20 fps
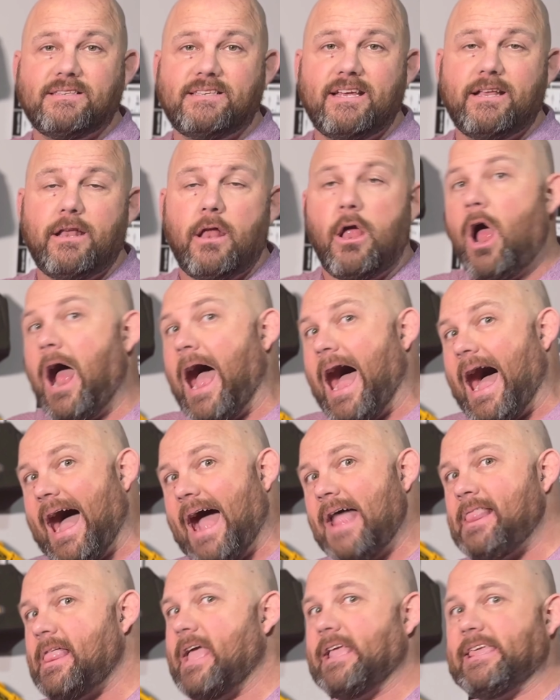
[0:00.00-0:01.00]
it,
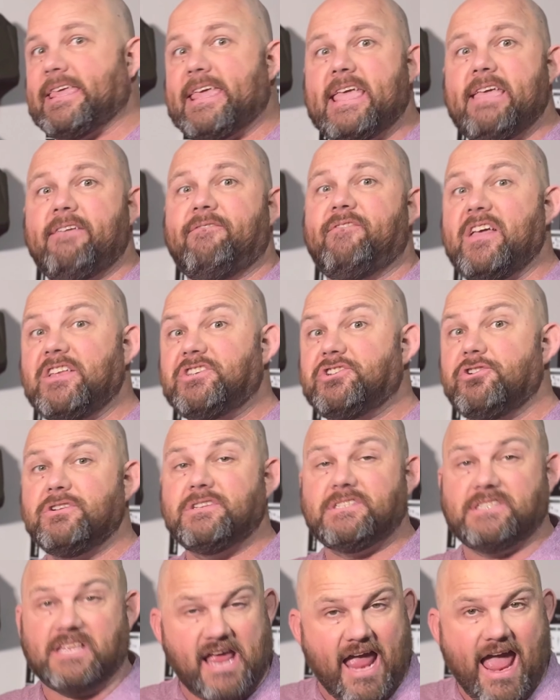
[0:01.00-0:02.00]
highlight key features,
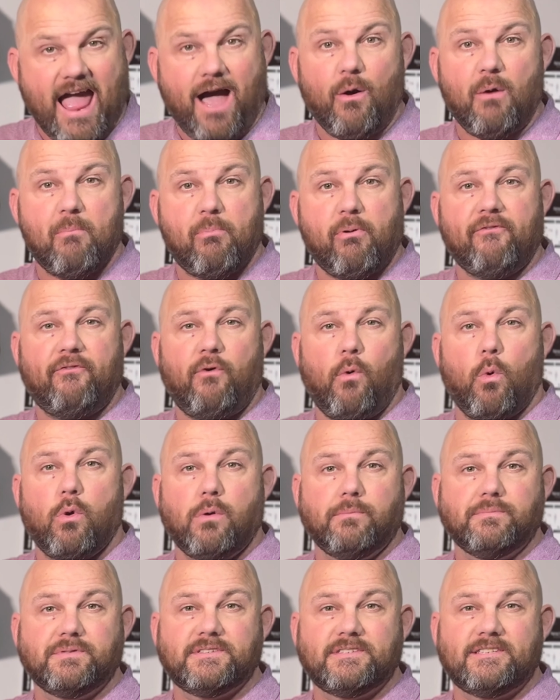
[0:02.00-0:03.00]
see how it
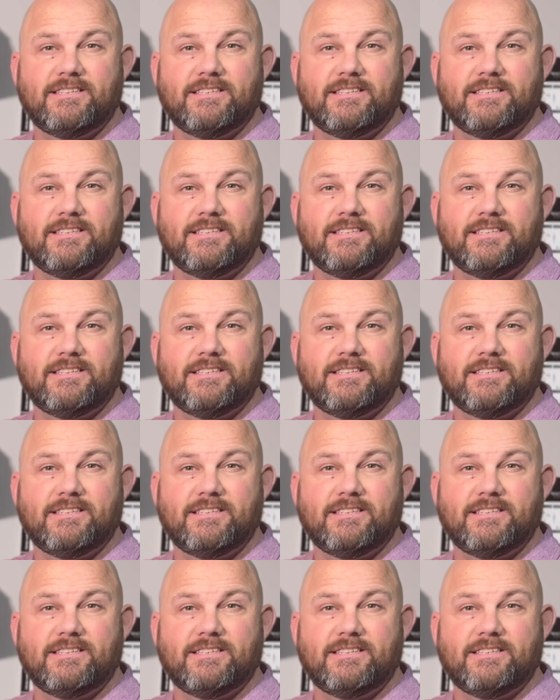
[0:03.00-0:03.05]
performs.